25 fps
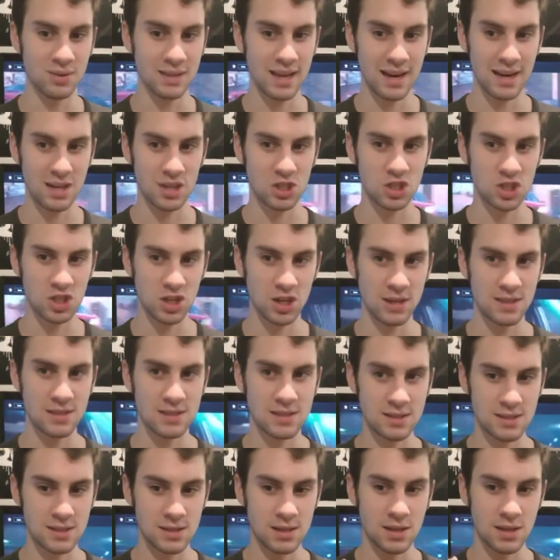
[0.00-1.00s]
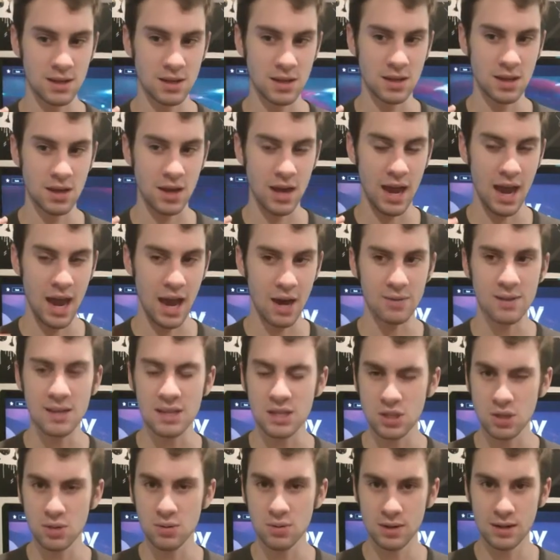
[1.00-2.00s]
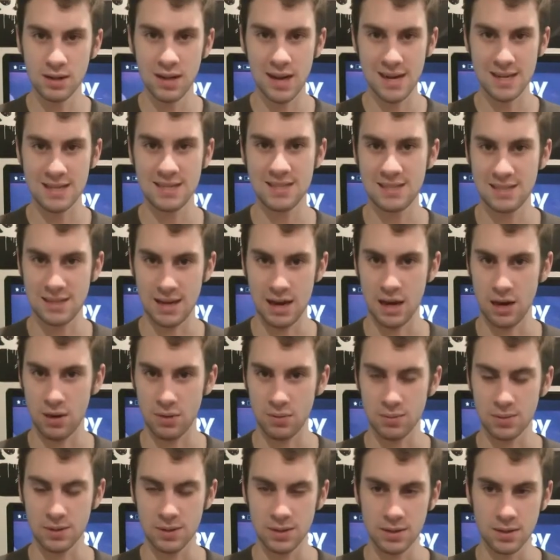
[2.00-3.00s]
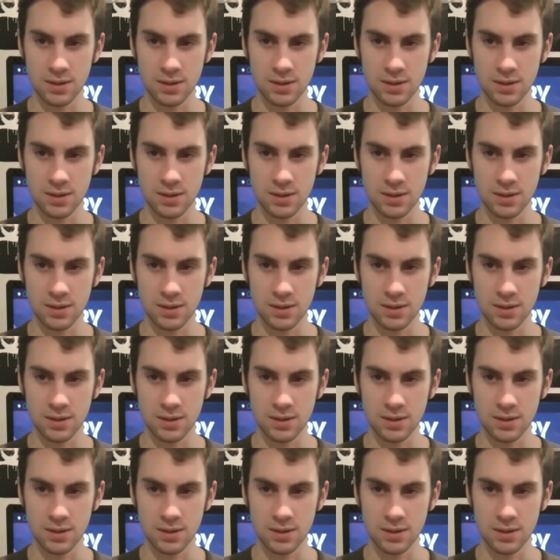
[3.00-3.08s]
That is just how they utilize sound